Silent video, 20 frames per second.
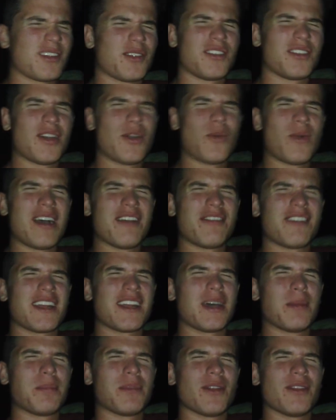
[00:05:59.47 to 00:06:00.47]
there's no Wi-Fi
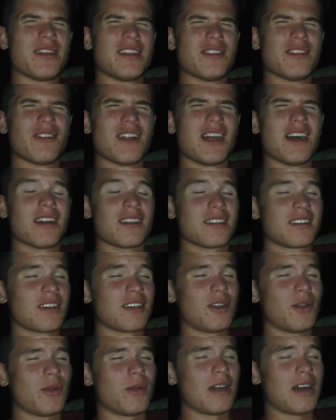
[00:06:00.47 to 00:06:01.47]
to upload these vlogs.
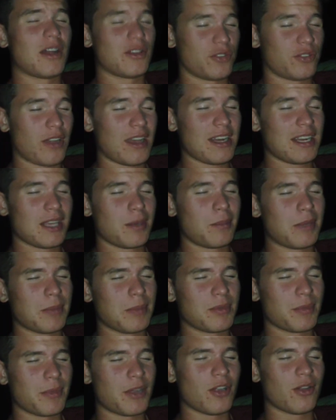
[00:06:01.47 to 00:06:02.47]
So I'll try to get them up
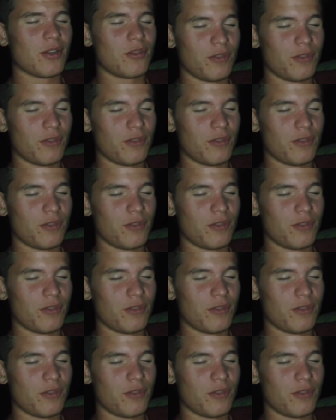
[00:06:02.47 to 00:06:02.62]
tomorrow